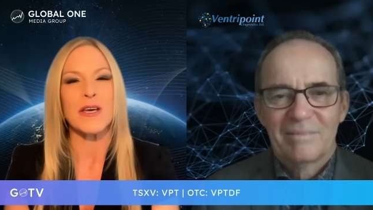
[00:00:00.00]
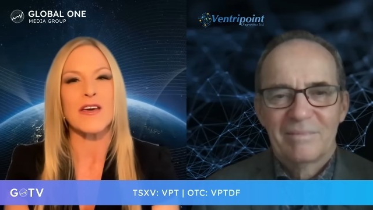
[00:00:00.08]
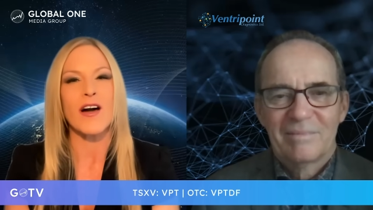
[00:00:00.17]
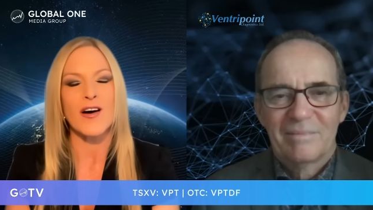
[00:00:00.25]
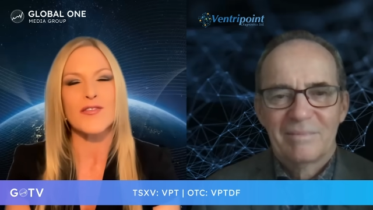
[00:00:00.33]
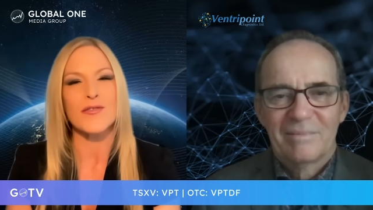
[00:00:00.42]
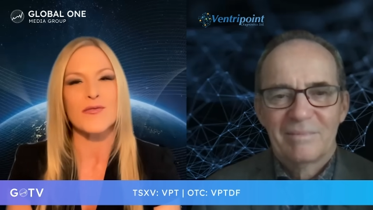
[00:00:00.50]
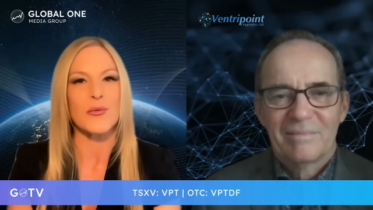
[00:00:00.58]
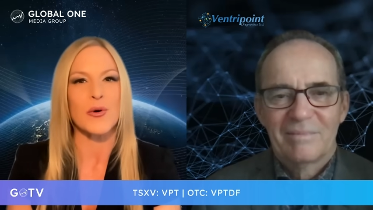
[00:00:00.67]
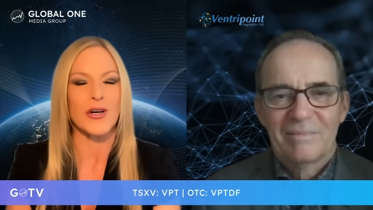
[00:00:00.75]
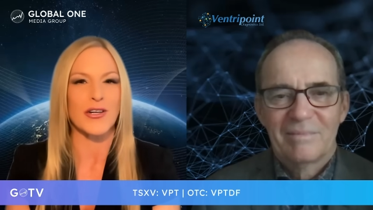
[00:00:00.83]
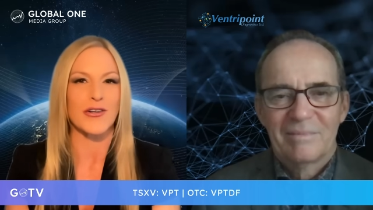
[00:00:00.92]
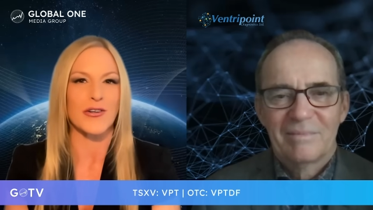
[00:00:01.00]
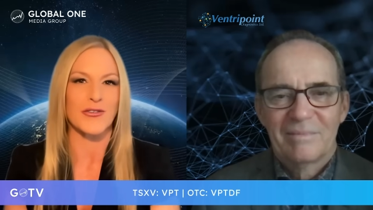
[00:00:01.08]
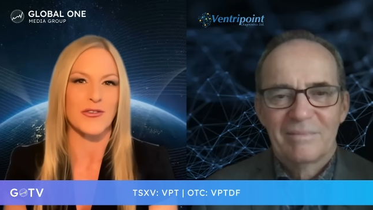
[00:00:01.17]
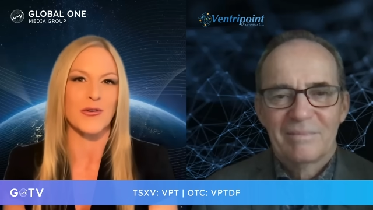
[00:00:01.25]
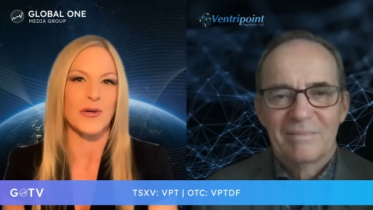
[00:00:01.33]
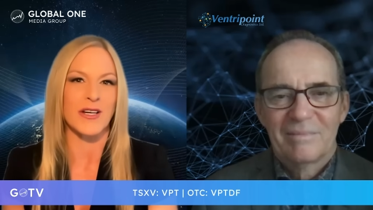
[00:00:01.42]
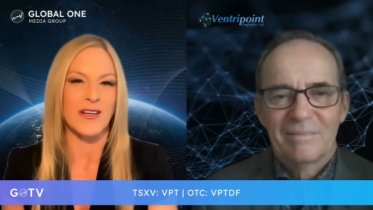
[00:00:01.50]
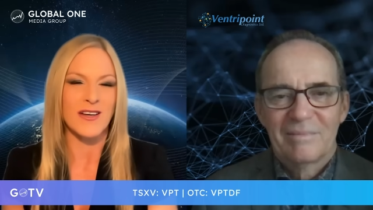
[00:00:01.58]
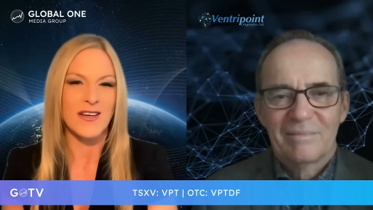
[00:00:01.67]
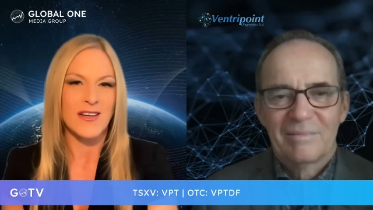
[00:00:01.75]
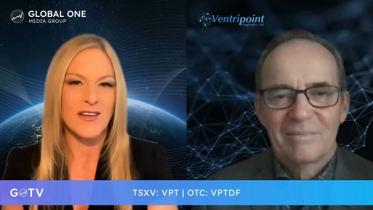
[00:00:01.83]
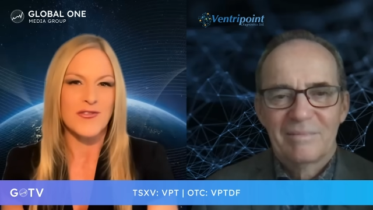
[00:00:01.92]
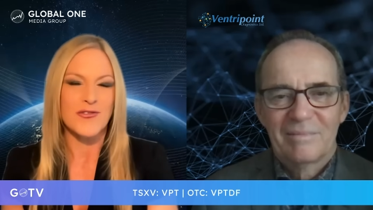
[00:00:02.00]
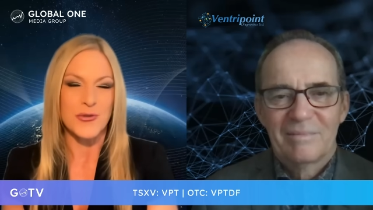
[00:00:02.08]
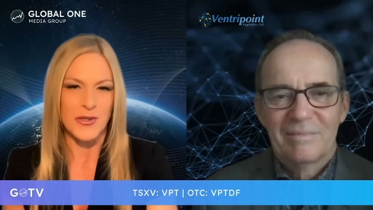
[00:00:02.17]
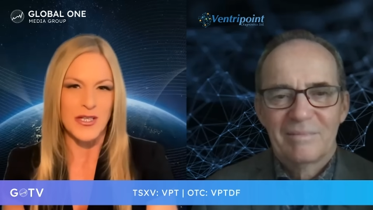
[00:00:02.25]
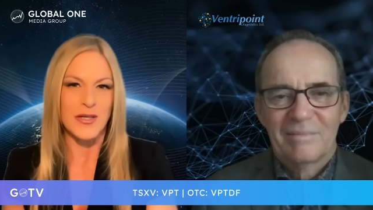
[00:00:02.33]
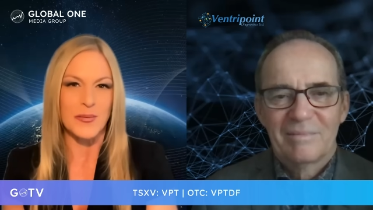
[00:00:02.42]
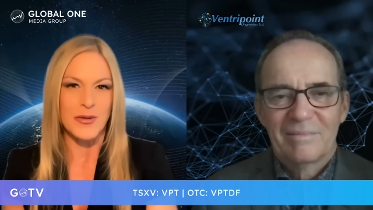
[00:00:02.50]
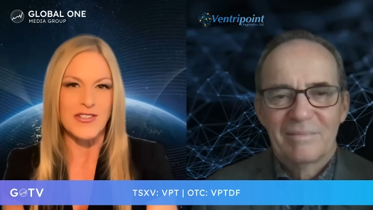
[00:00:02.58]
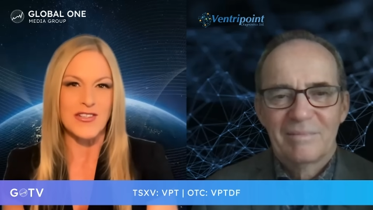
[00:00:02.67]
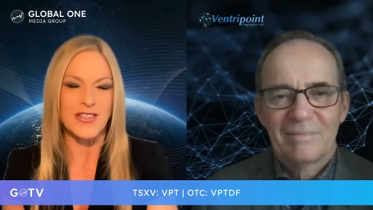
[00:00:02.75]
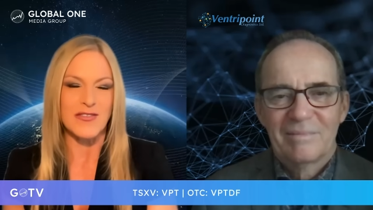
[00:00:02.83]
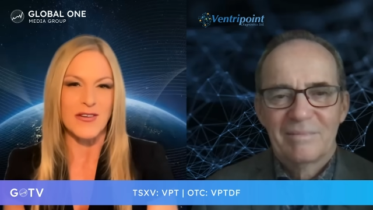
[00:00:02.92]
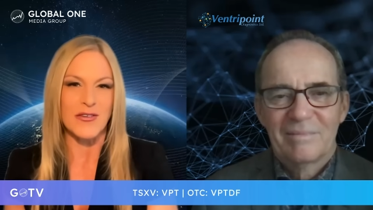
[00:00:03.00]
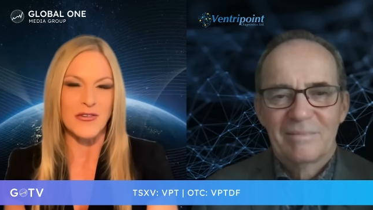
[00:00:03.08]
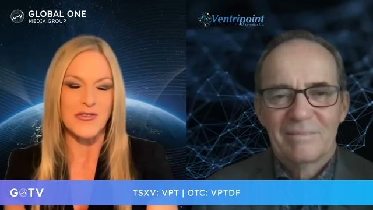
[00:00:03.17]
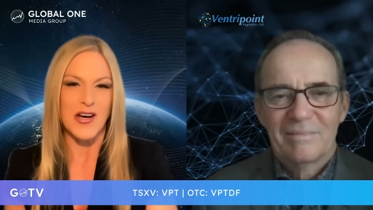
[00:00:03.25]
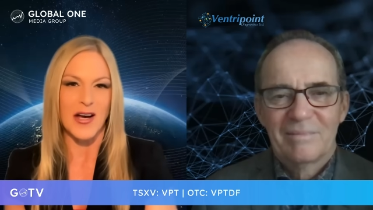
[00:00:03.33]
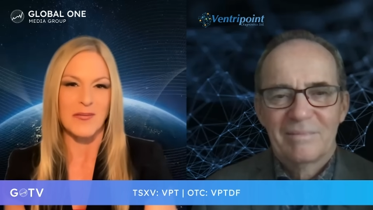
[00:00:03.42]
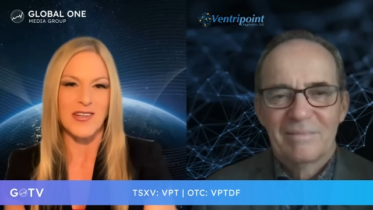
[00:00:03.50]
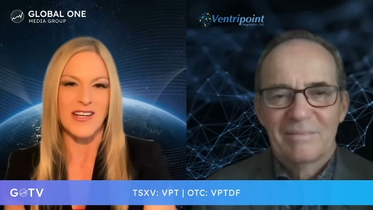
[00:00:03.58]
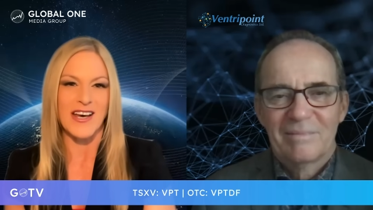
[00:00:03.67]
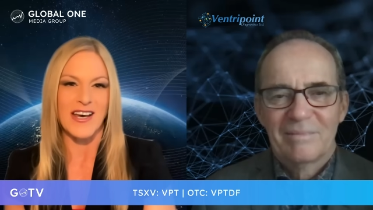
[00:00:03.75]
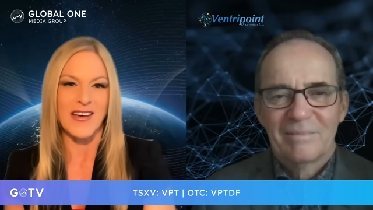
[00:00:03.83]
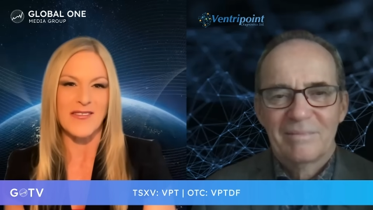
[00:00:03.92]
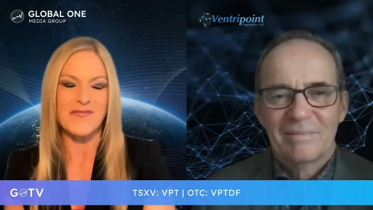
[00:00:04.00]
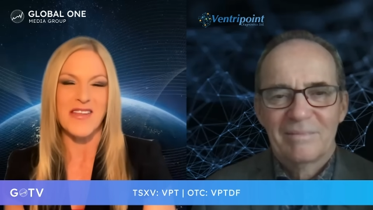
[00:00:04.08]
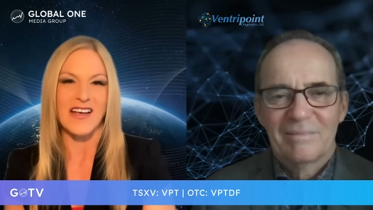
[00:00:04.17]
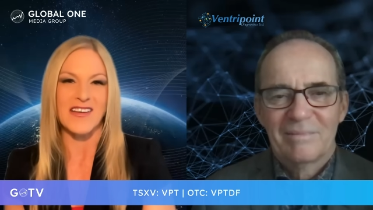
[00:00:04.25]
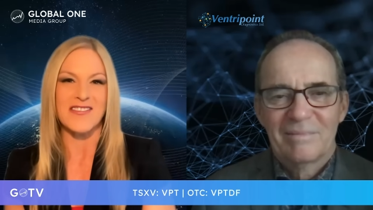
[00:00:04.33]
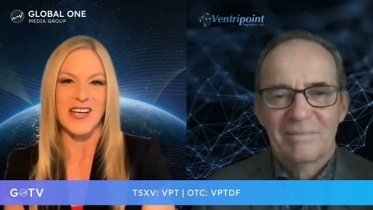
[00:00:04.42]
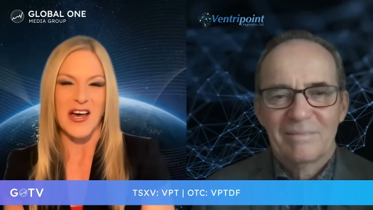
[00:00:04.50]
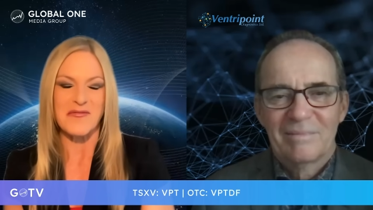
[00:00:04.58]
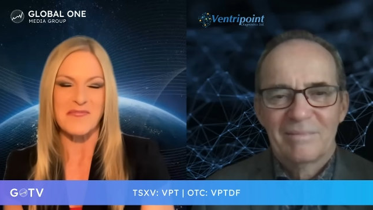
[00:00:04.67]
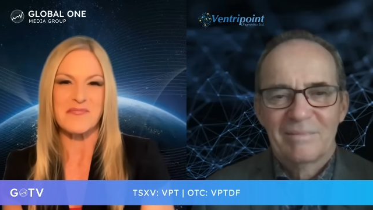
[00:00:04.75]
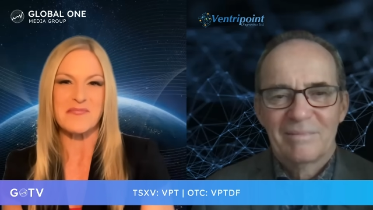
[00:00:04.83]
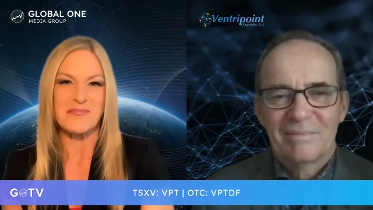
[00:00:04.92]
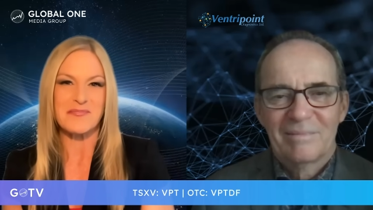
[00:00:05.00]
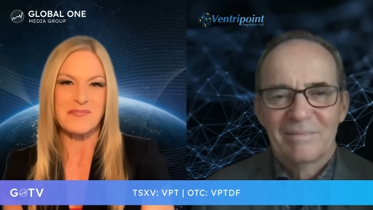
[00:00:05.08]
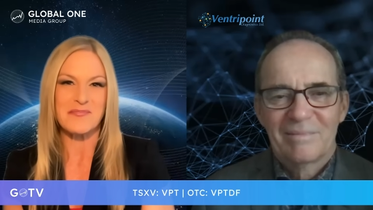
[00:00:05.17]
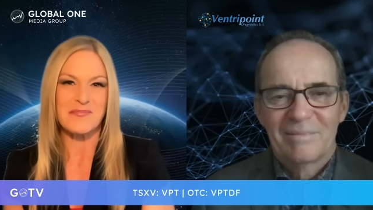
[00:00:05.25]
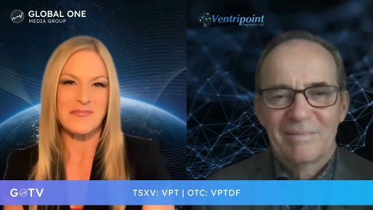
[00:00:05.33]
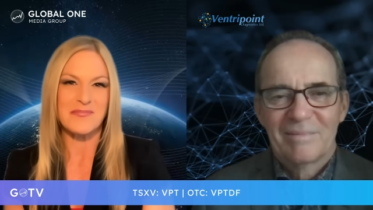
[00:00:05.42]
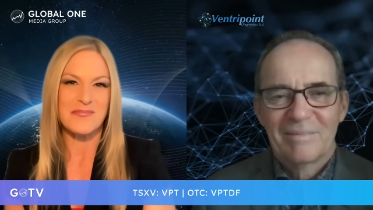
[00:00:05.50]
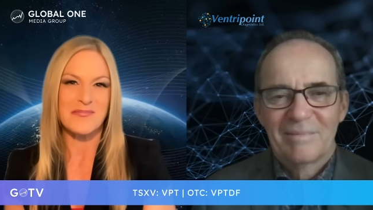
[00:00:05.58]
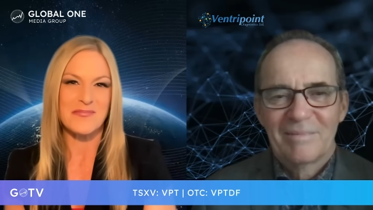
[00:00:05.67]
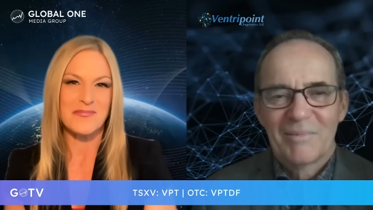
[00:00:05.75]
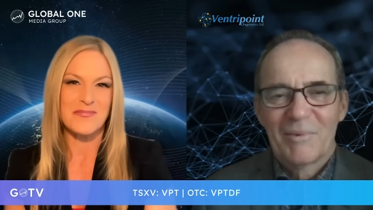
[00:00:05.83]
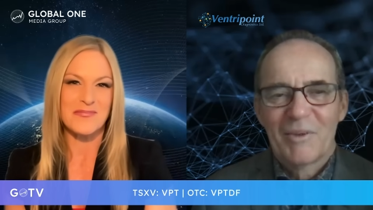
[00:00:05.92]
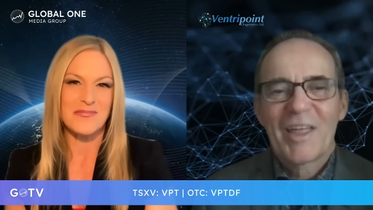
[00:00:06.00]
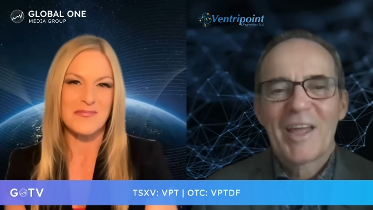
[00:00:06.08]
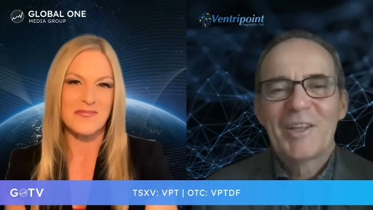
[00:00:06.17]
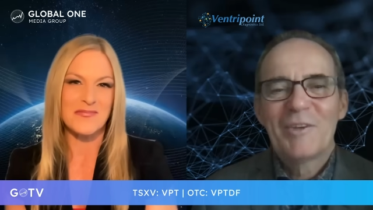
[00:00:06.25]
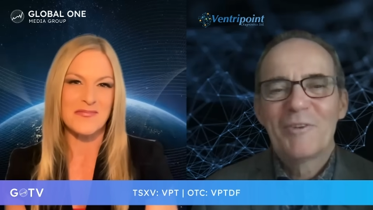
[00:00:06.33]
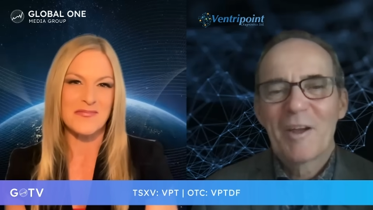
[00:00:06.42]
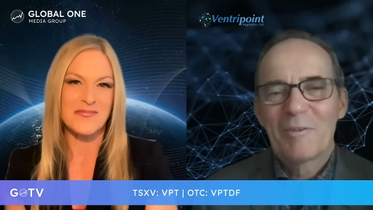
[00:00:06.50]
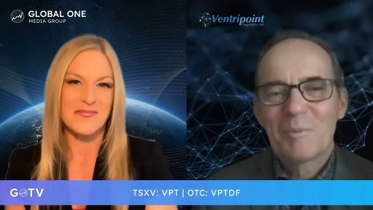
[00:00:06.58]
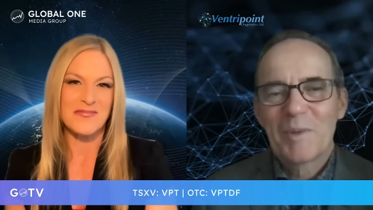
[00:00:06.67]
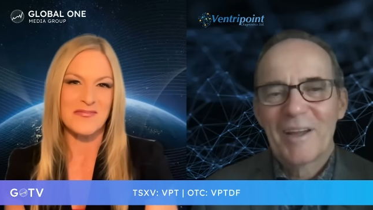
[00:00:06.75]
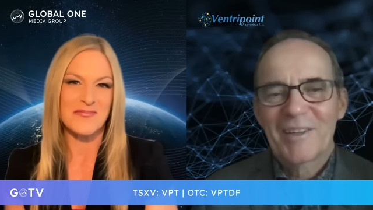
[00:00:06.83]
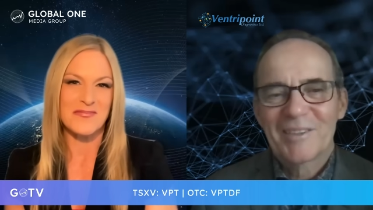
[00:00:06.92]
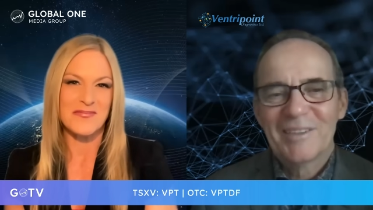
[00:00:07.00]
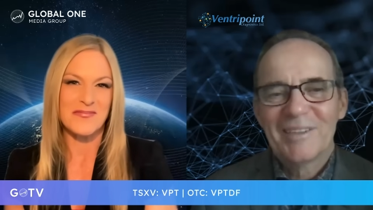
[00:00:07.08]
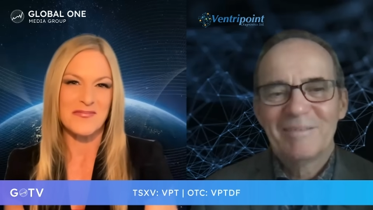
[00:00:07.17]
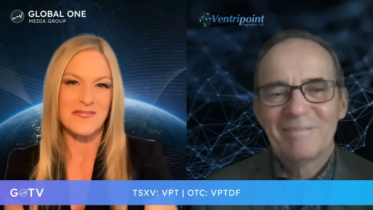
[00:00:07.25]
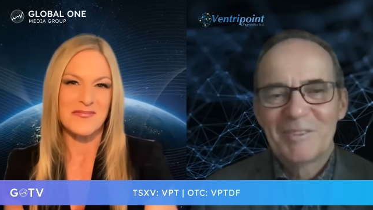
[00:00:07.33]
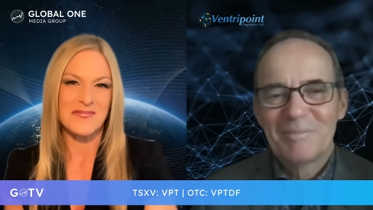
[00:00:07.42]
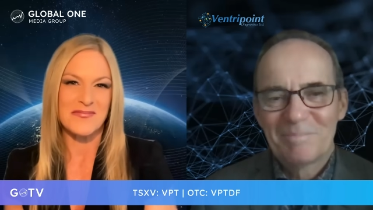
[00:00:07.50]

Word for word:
Speaker 1: because of the work you're doing. Truly appreciative of your time today. Thanks again.
Speaker 2: Well, thank you for having me, Ashley.